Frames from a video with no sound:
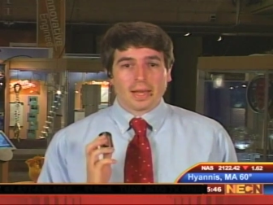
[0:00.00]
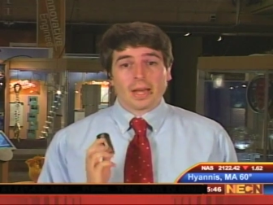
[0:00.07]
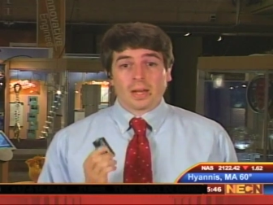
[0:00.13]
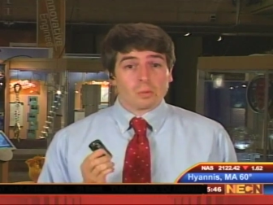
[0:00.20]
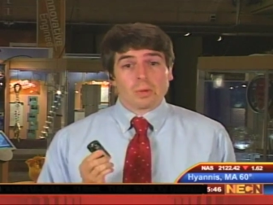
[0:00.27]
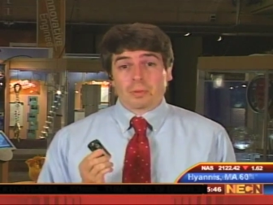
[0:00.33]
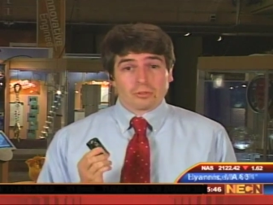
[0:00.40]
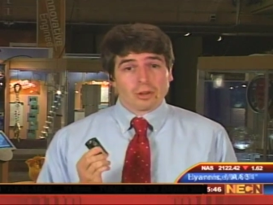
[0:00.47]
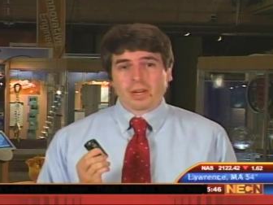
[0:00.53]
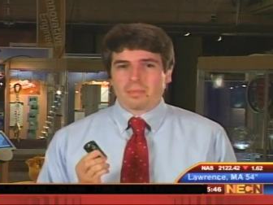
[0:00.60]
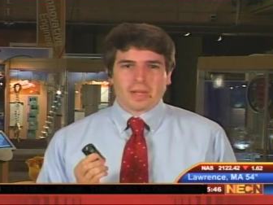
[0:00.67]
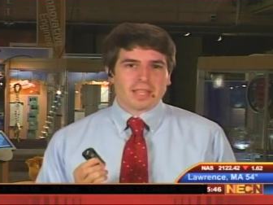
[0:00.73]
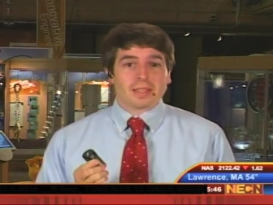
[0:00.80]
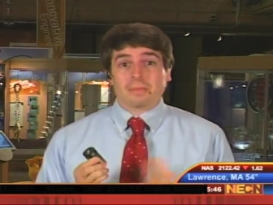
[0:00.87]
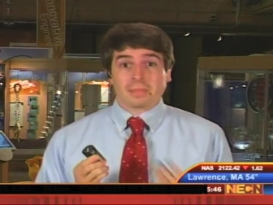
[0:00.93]
uh, we've been trying to
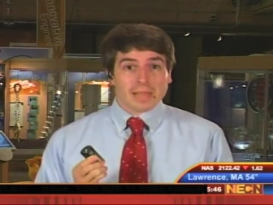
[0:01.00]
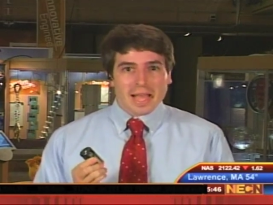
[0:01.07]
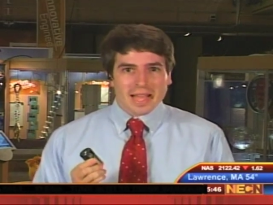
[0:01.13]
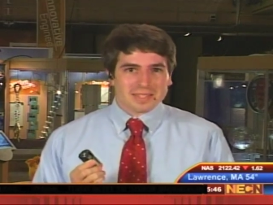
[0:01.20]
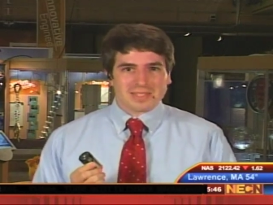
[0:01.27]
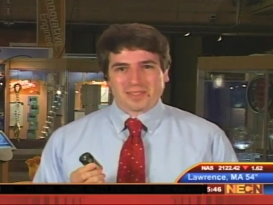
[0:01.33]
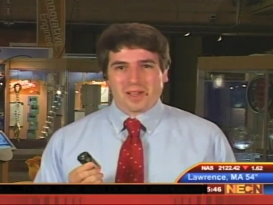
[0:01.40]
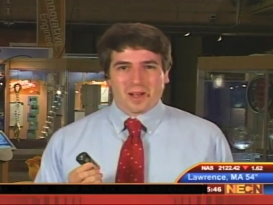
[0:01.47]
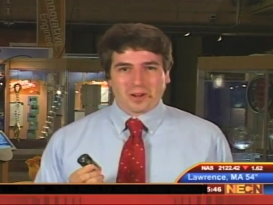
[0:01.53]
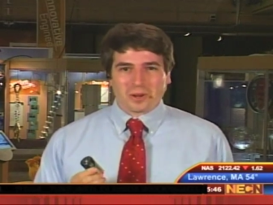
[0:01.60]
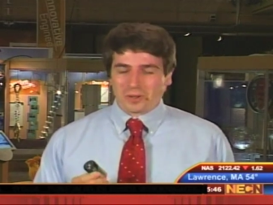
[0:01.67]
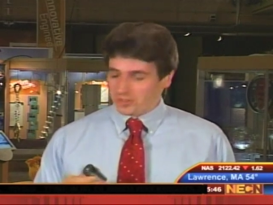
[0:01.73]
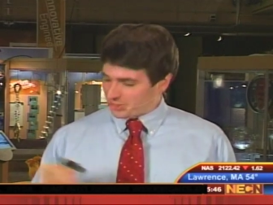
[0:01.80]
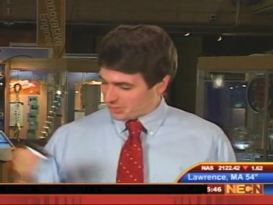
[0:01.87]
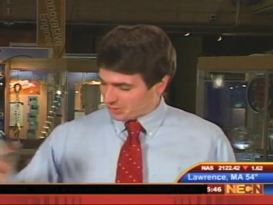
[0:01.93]
make them last
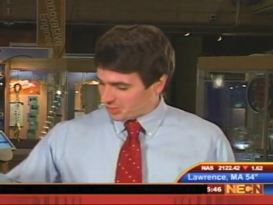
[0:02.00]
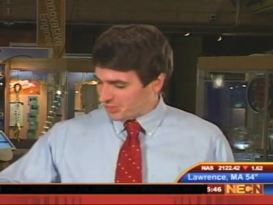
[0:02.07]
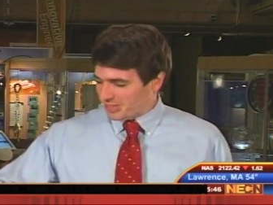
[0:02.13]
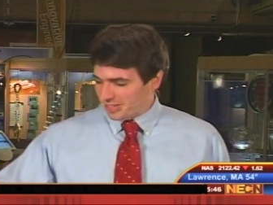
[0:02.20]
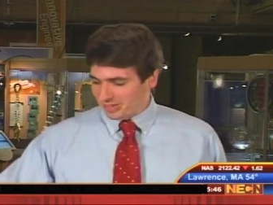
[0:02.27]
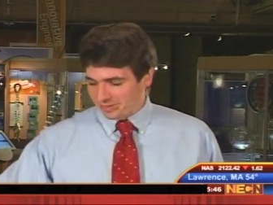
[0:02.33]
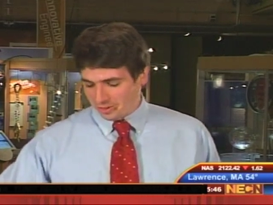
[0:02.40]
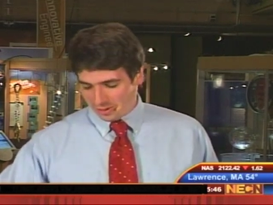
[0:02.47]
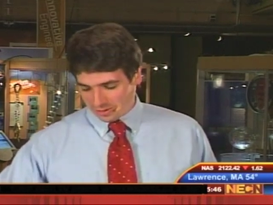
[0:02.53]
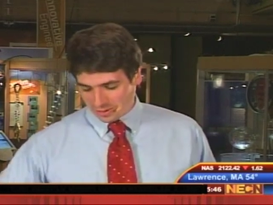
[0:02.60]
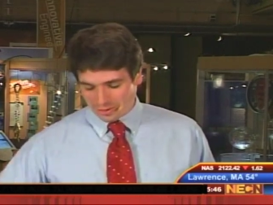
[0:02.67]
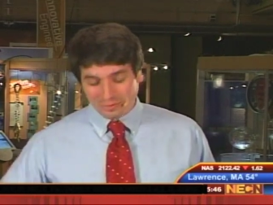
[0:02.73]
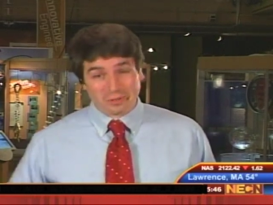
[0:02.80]
longer. So just think of our, our